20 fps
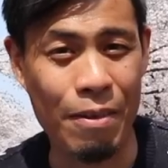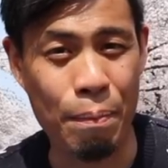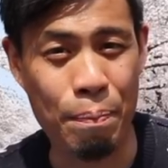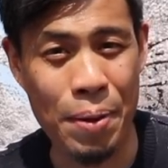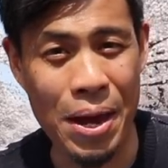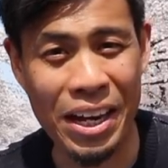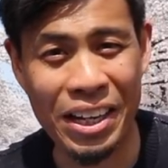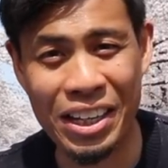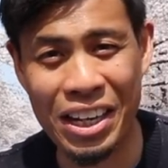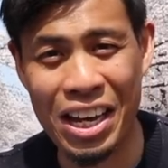a
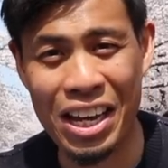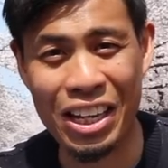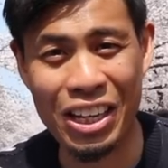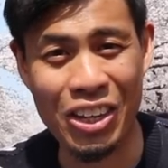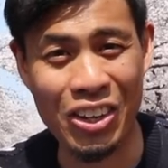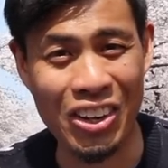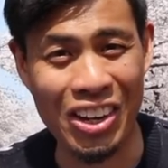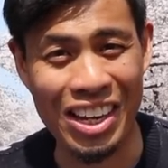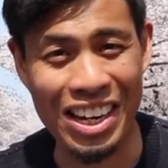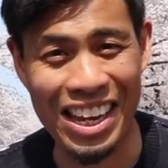picnic,
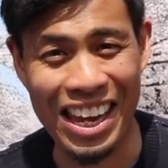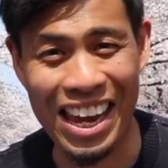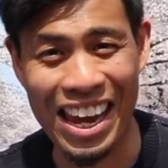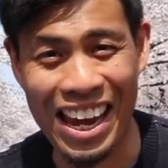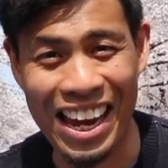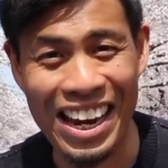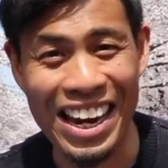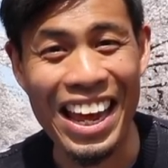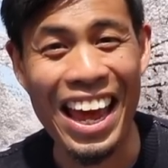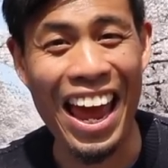you can
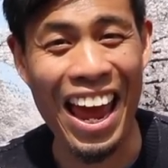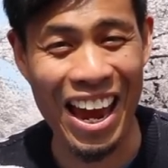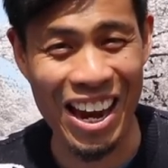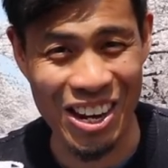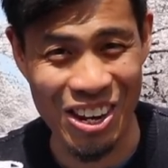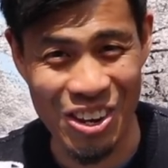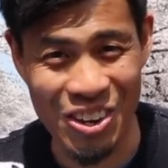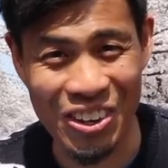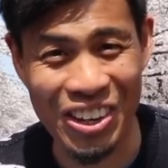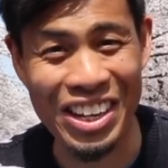eat, and
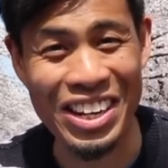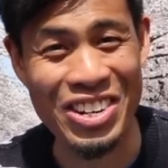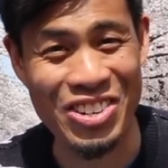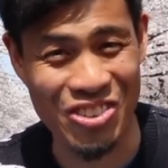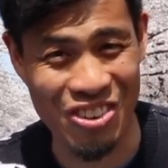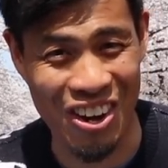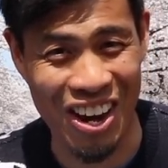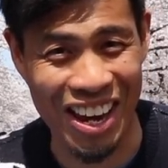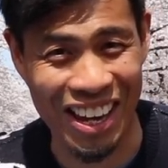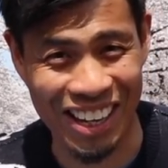you can
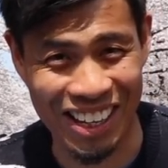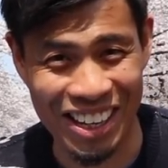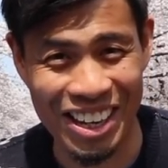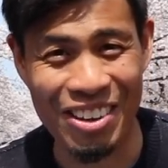drink.